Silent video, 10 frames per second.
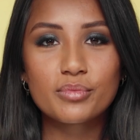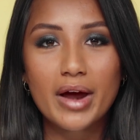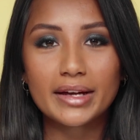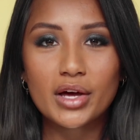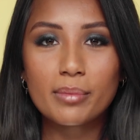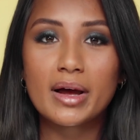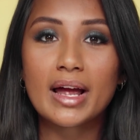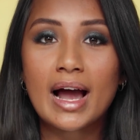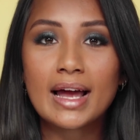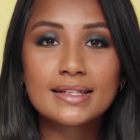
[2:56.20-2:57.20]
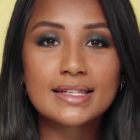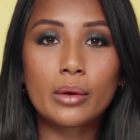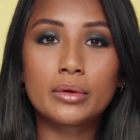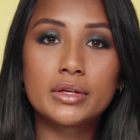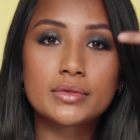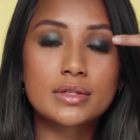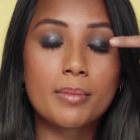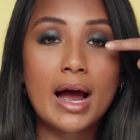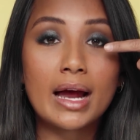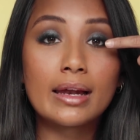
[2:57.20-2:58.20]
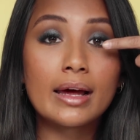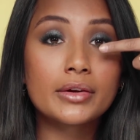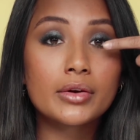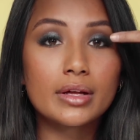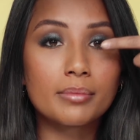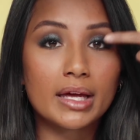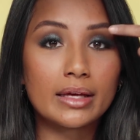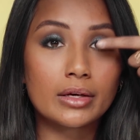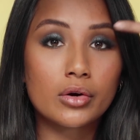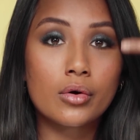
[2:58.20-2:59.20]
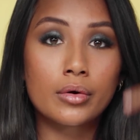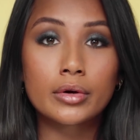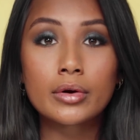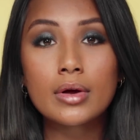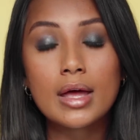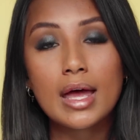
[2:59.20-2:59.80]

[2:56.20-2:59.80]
brighten up my eyes, I will use some highlighter in my inner corner,